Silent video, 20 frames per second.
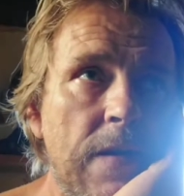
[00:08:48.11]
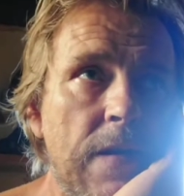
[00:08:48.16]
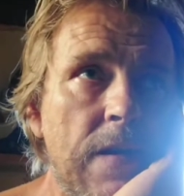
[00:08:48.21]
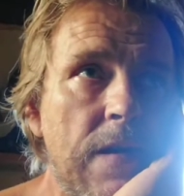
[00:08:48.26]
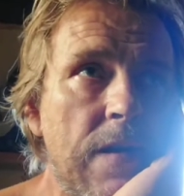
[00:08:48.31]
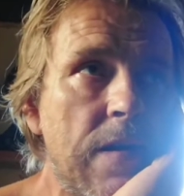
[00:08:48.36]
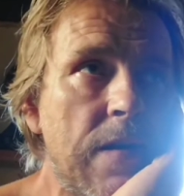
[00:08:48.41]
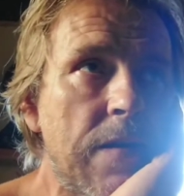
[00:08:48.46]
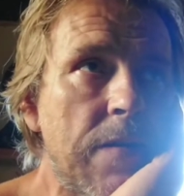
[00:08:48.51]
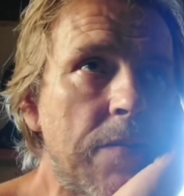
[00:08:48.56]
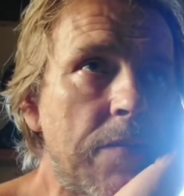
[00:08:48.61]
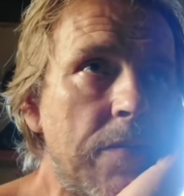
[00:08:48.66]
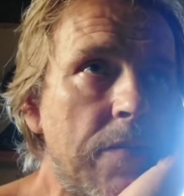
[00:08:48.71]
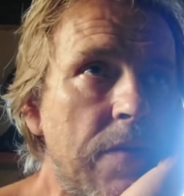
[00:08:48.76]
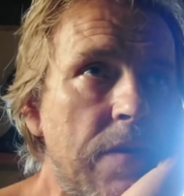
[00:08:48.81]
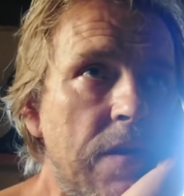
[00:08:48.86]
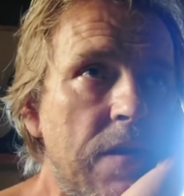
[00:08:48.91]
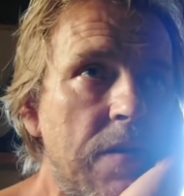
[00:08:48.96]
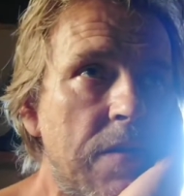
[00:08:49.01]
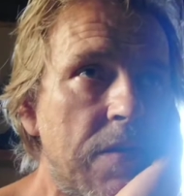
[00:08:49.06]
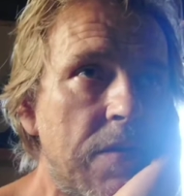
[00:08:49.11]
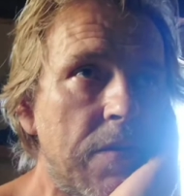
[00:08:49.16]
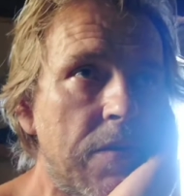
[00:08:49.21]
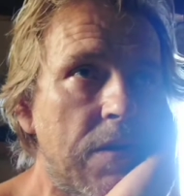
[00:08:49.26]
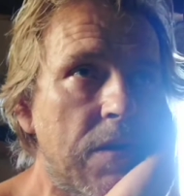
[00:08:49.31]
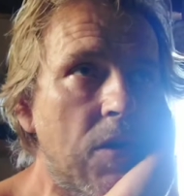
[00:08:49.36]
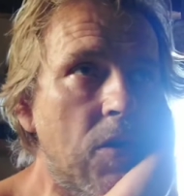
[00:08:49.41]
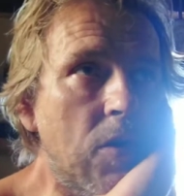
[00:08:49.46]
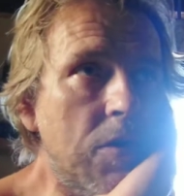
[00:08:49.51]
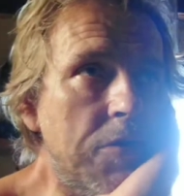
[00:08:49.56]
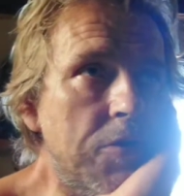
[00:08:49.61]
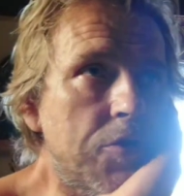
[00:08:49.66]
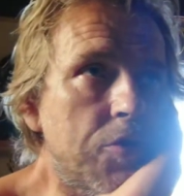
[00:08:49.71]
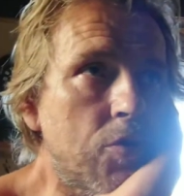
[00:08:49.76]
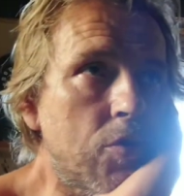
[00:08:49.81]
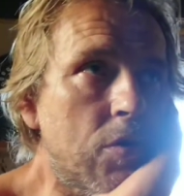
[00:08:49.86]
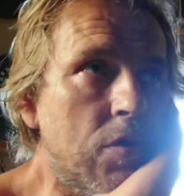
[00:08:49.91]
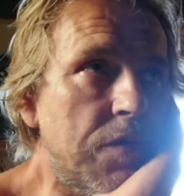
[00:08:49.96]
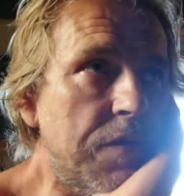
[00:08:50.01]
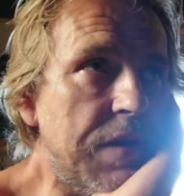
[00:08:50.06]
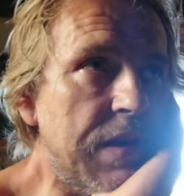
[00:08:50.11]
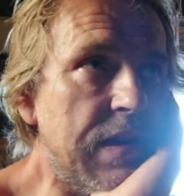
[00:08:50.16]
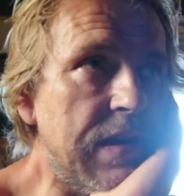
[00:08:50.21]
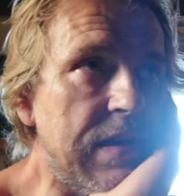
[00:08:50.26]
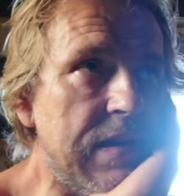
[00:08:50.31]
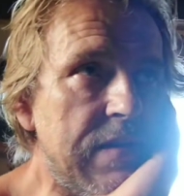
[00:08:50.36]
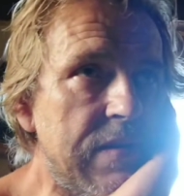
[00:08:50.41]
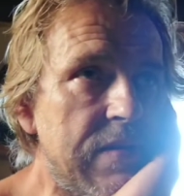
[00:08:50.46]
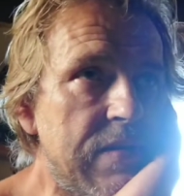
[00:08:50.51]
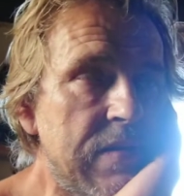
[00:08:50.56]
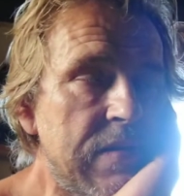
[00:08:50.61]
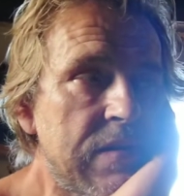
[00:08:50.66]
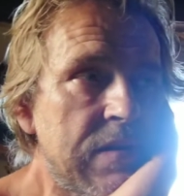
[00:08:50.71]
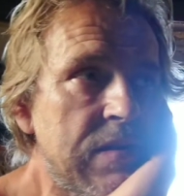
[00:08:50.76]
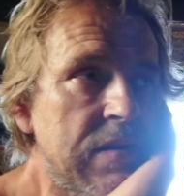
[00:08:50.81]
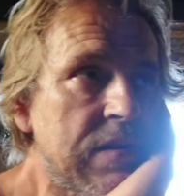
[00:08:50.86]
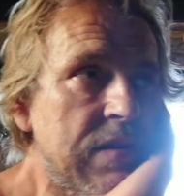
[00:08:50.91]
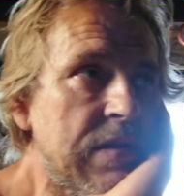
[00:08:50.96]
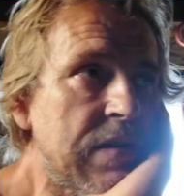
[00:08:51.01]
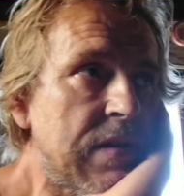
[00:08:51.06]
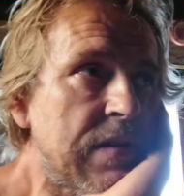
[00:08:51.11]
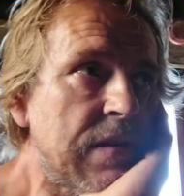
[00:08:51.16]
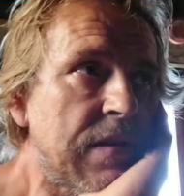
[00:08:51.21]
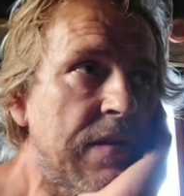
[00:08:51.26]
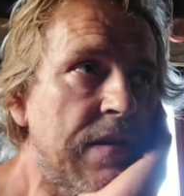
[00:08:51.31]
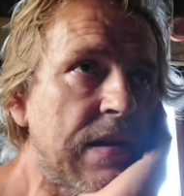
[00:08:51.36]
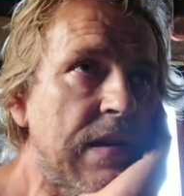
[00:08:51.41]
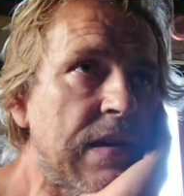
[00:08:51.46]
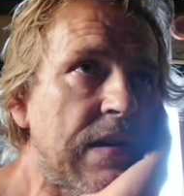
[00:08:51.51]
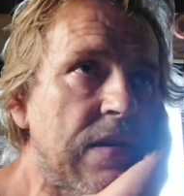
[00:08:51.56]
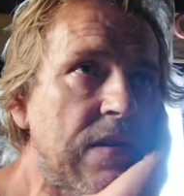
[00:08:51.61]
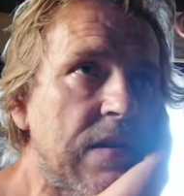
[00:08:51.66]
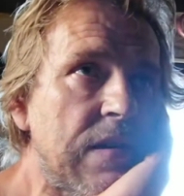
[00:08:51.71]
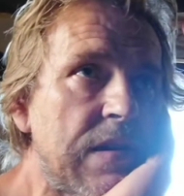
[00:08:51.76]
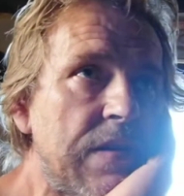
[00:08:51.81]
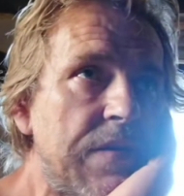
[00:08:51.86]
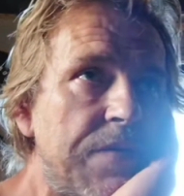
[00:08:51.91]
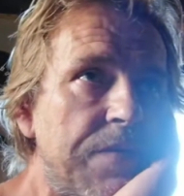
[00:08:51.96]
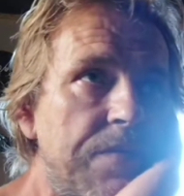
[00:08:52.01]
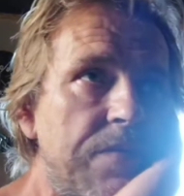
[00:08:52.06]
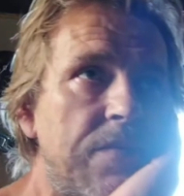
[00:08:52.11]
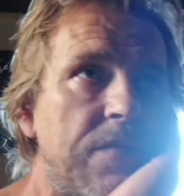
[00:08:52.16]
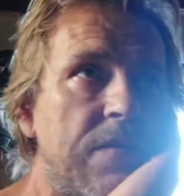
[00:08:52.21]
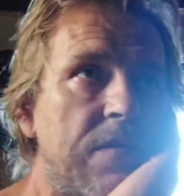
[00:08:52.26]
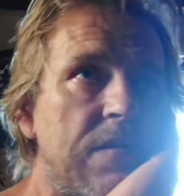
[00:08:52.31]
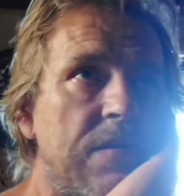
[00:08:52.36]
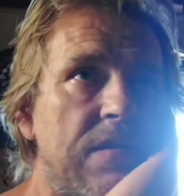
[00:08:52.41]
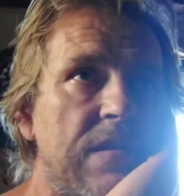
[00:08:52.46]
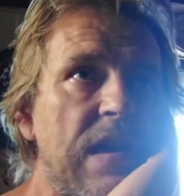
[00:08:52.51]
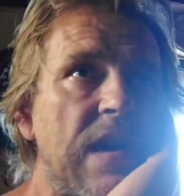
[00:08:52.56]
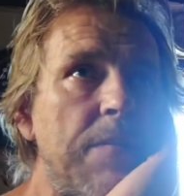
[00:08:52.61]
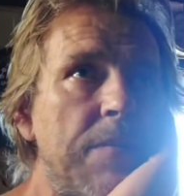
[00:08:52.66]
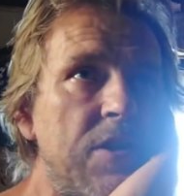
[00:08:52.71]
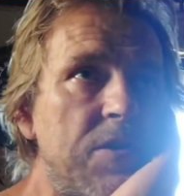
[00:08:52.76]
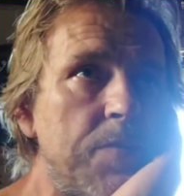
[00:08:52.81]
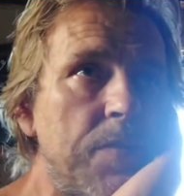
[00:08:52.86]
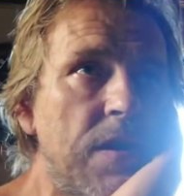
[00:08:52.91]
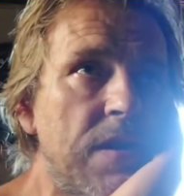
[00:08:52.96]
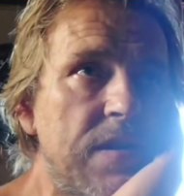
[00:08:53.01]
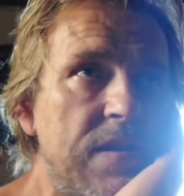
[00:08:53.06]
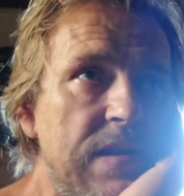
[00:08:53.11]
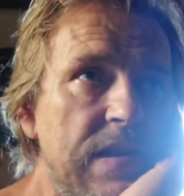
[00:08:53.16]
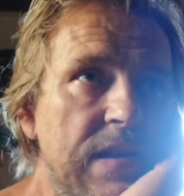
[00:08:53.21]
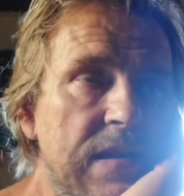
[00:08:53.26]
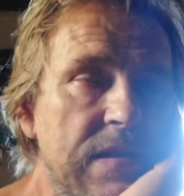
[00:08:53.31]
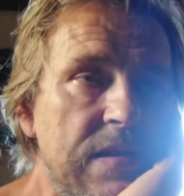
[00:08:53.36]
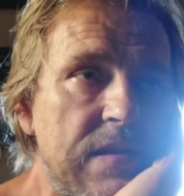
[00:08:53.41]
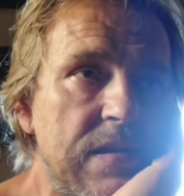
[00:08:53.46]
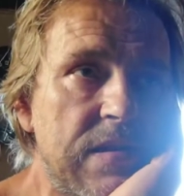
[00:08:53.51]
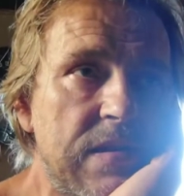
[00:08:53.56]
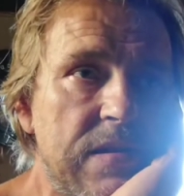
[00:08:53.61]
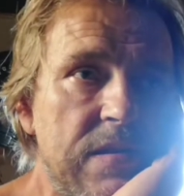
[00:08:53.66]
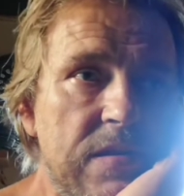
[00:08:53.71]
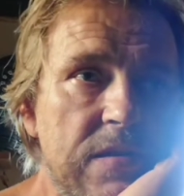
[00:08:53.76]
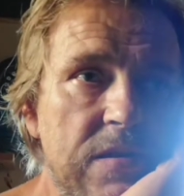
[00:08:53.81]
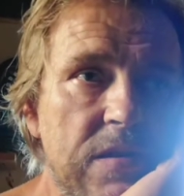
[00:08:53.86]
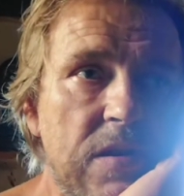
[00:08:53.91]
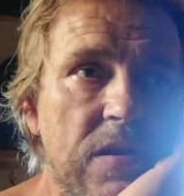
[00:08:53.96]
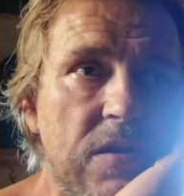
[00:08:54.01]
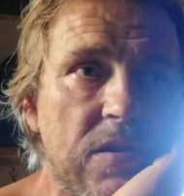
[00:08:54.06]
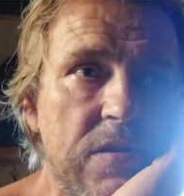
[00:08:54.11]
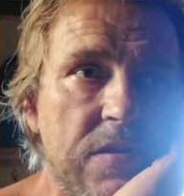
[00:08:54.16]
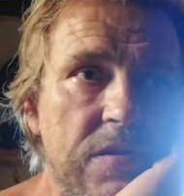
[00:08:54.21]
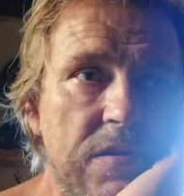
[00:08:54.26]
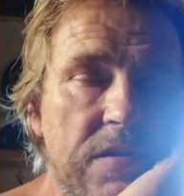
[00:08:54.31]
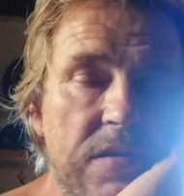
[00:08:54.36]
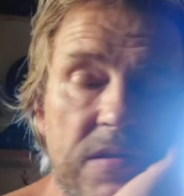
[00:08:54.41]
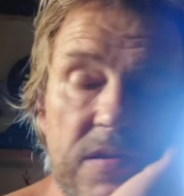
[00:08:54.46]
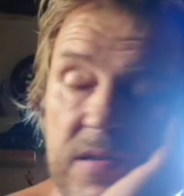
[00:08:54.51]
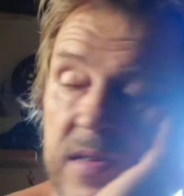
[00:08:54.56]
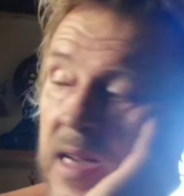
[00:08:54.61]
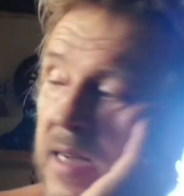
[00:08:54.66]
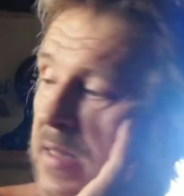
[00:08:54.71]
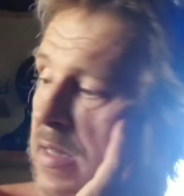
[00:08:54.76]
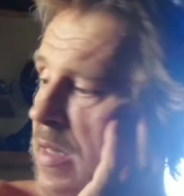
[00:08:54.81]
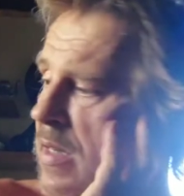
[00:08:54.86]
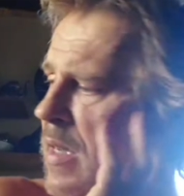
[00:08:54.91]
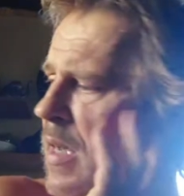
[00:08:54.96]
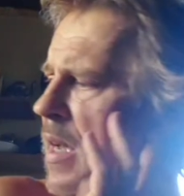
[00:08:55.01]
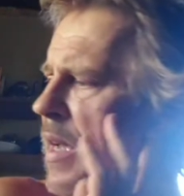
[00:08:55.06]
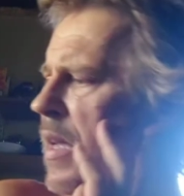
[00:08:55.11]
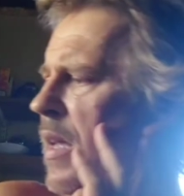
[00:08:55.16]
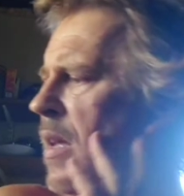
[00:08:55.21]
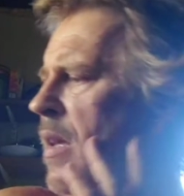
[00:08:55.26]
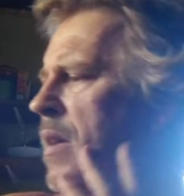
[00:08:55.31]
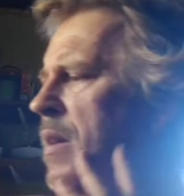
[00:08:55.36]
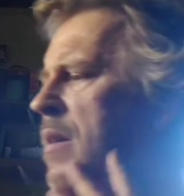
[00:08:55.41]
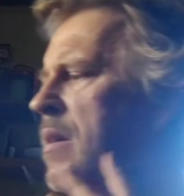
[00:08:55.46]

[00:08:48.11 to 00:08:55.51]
And the long and the short of it is that I damaged my tendon on Saturday,